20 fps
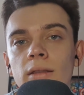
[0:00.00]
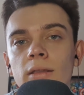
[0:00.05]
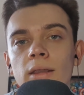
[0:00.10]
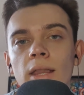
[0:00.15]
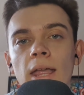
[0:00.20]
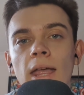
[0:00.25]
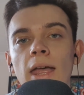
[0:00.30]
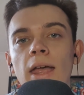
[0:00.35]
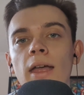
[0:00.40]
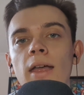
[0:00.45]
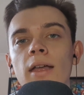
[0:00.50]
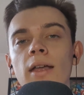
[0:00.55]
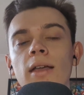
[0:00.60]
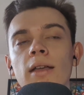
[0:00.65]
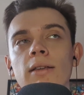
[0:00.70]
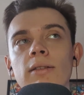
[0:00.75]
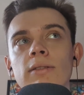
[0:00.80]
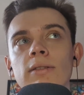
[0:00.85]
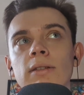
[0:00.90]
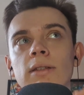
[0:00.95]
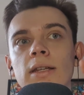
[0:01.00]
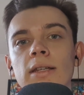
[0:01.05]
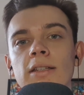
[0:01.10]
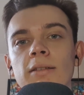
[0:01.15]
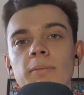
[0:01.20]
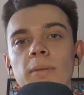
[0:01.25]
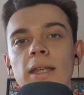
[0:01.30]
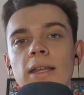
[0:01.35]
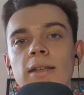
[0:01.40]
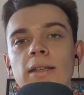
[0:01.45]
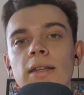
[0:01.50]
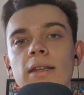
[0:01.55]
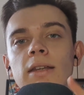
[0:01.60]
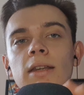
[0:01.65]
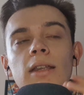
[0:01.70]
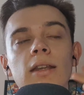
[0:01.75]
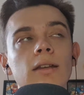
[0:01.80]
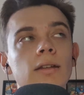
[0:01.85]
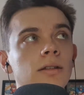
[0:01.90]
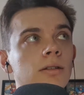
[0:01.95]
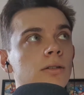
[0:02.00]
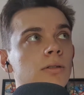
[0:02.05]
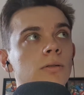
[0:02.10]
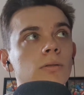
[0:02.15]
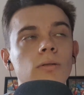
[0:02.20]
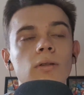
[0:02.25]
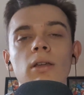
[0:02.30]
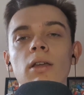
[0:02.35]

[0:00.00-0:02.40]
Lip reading: The air has dissipated into